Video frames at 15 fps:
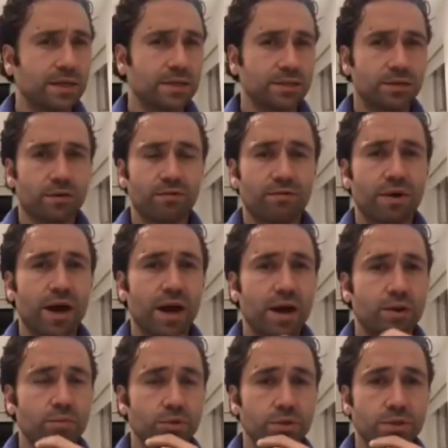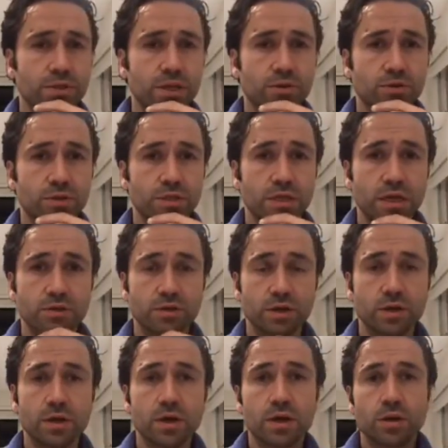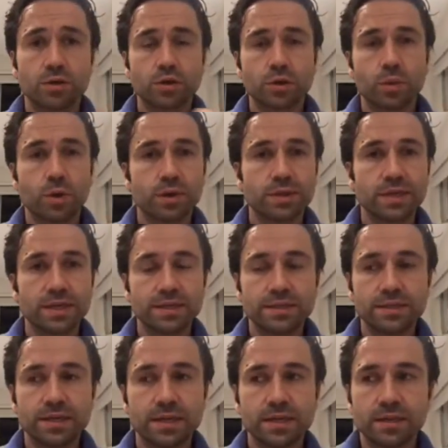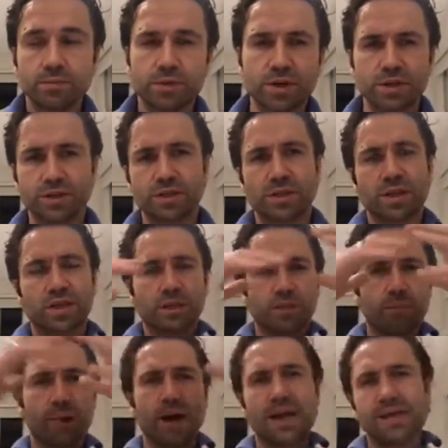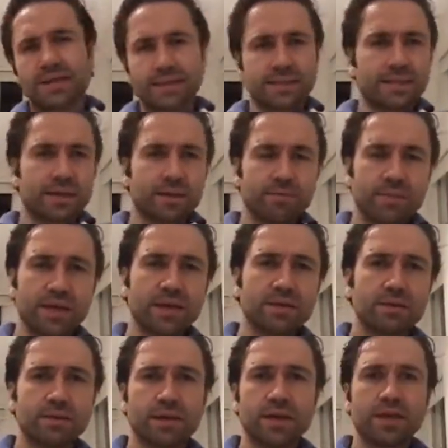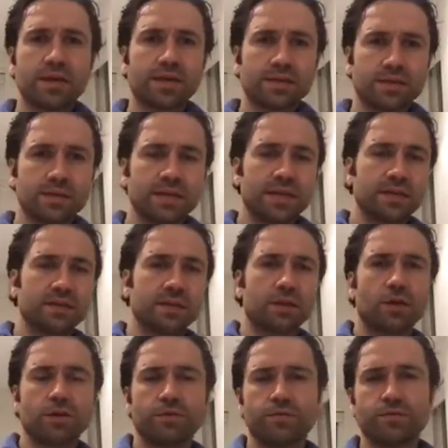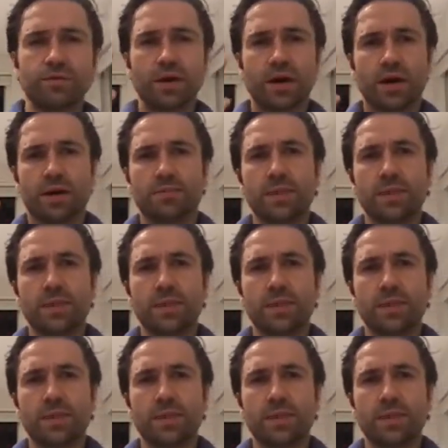it's not viable, et cetera, et cetera. So what they did, because the bike is like a big thing, it takes a lot of uh,